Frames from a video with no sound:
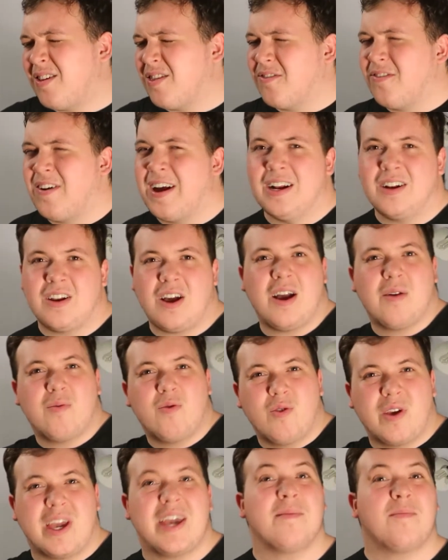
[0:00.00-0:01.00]
the fact that I will
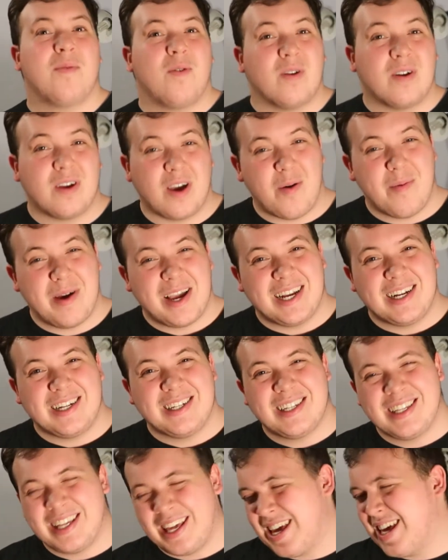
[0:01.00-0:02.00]
keep on going
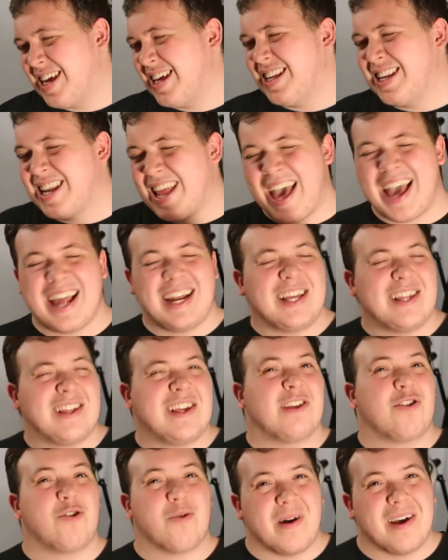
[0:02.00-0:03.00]
in any
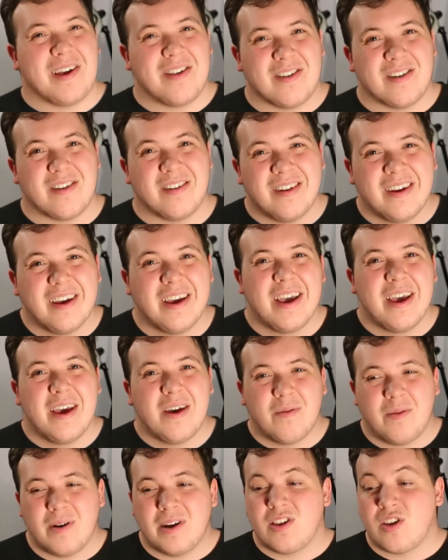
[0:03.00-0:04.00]
situation,
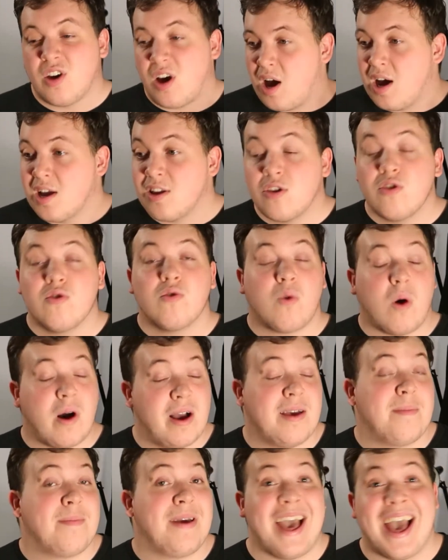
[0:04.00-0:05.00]
which I do quite
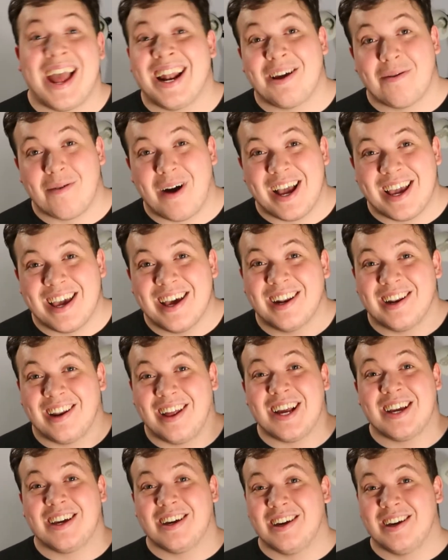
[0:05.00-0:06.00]
a bit anyway.
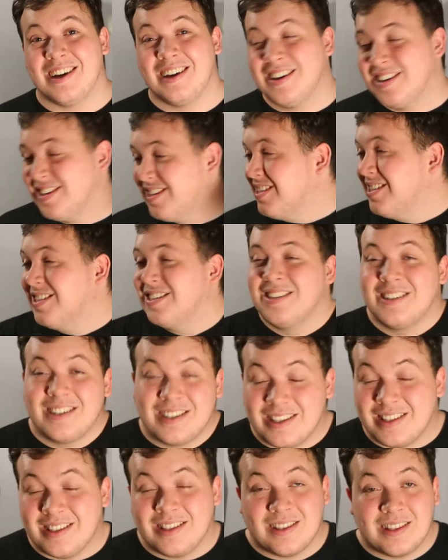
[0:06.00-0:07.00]
Like
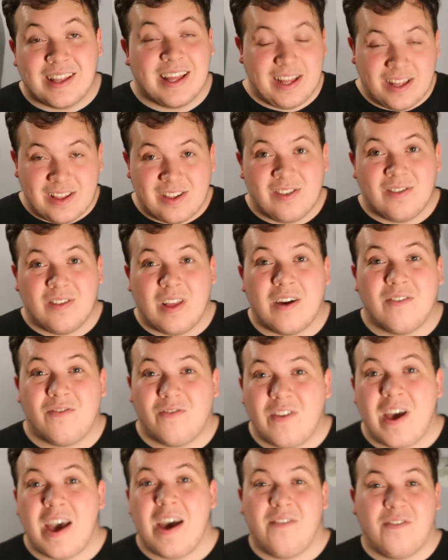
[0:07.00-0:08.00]
there's a
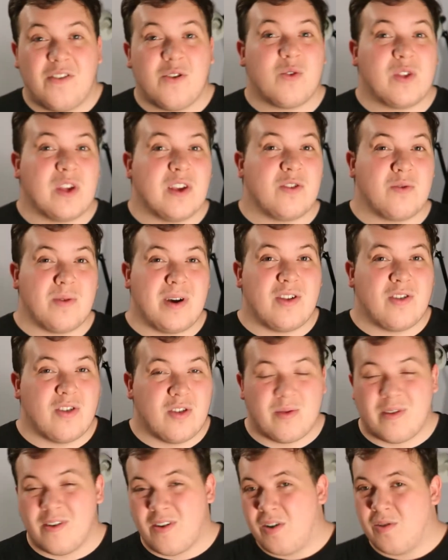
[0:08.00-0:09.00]
fair few situations
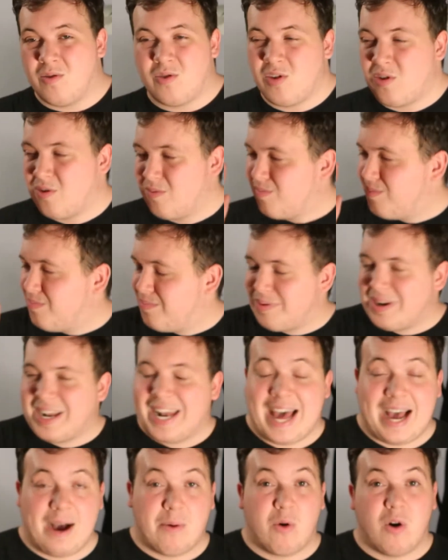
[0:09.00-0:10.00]
where I'll just
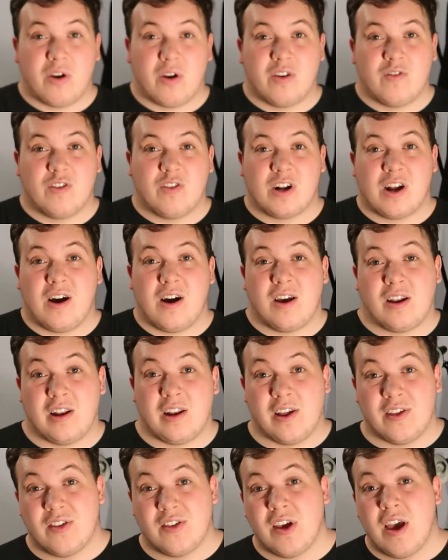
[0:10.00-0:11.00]
plough on
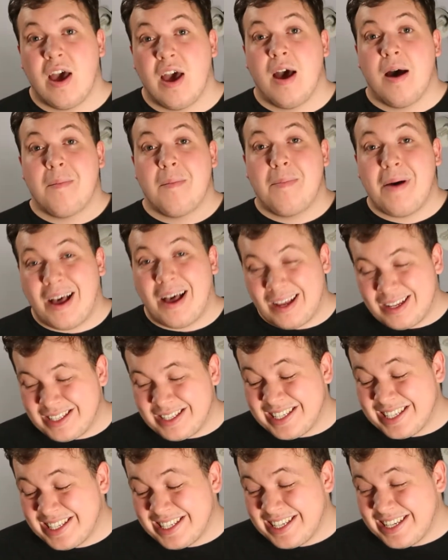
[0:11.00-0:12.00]
regardless,
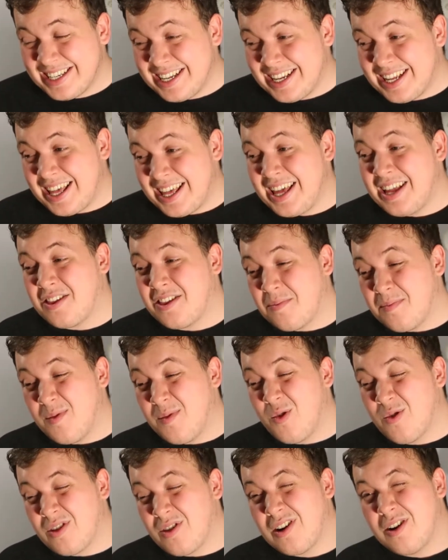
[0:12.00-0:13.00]
but it's
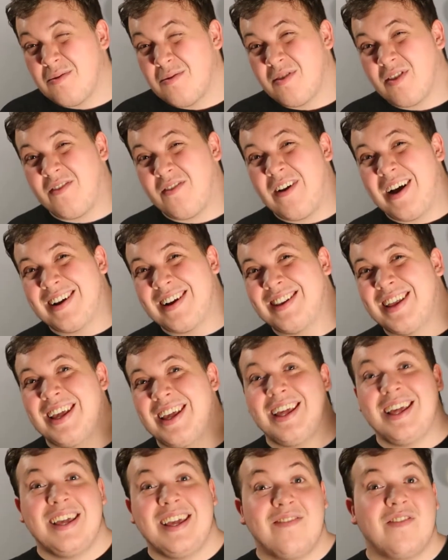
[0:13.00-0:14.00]
more to do with the fact that
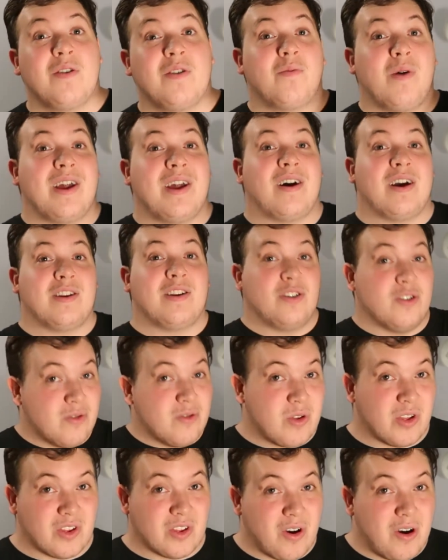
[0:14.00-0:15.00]
even when I do
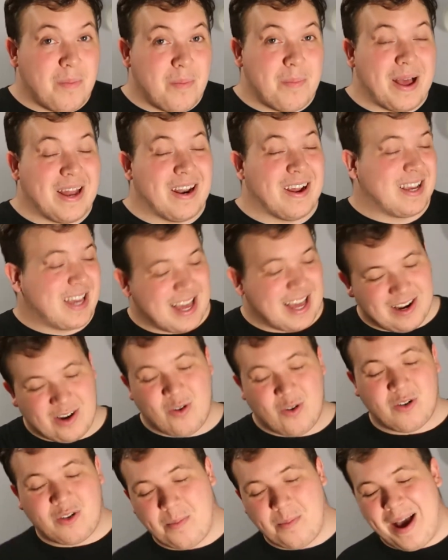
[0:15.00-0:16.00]
stop and I get
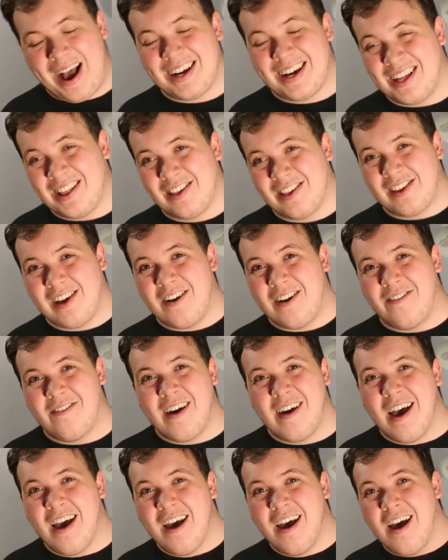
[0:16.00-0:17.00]
knocked back and stuff,
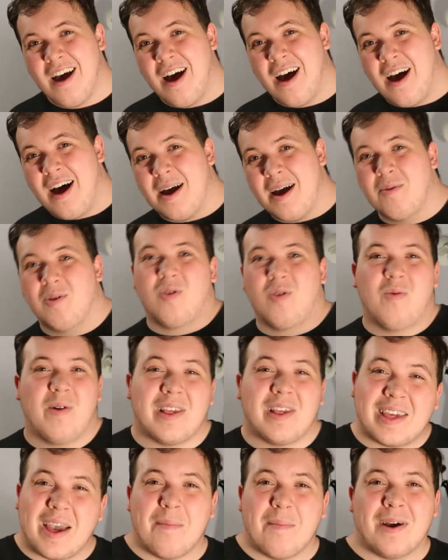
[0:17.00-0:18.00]
I will always
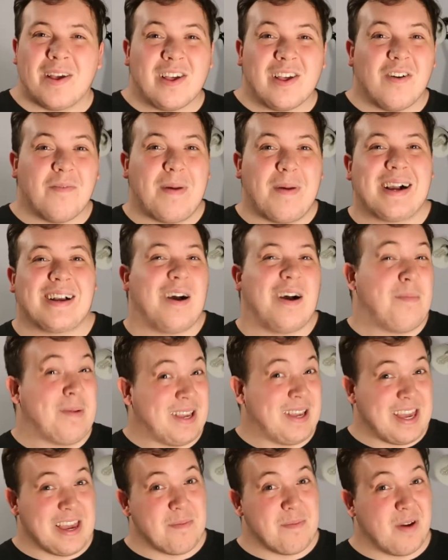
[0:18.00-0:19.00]
get myself back up and
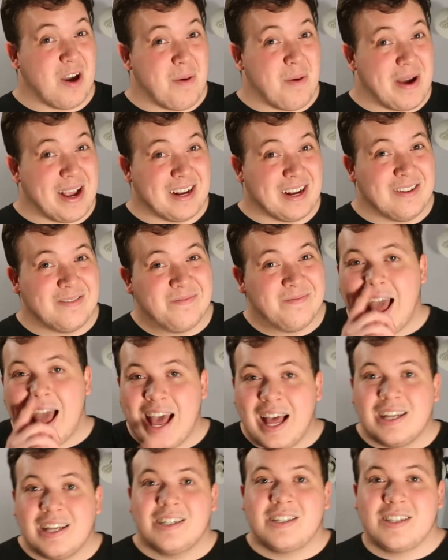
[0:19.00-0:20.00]
keep going.
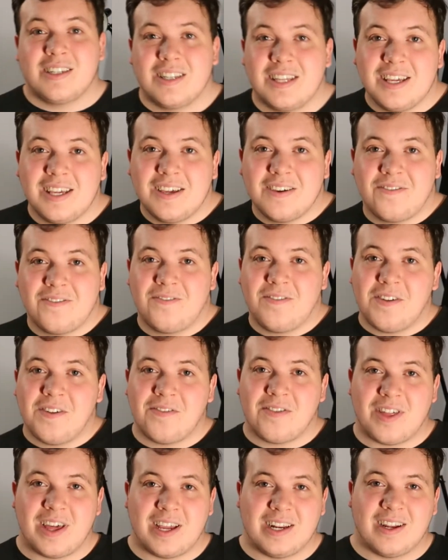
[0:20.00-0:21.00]
And the fifth
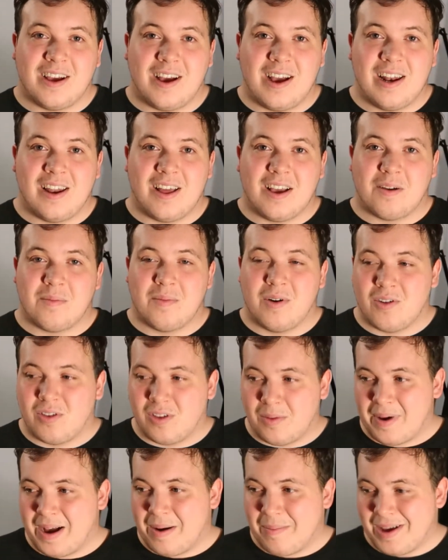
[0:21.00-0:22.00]
thing that I like most
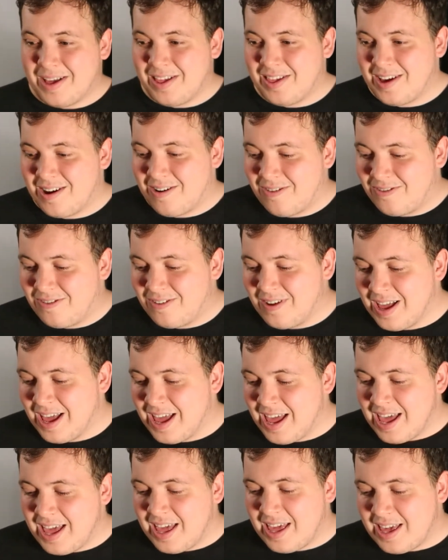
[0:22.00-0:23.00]
about myself
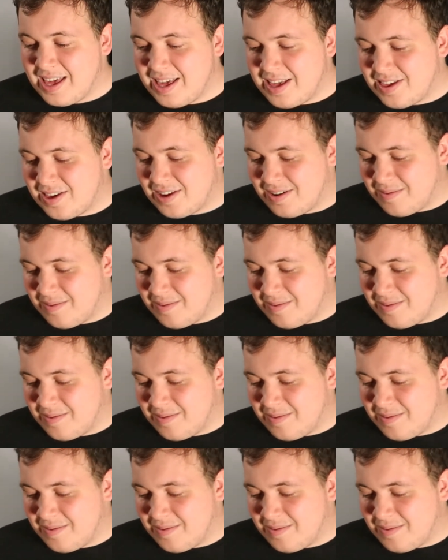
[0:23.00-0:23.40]
is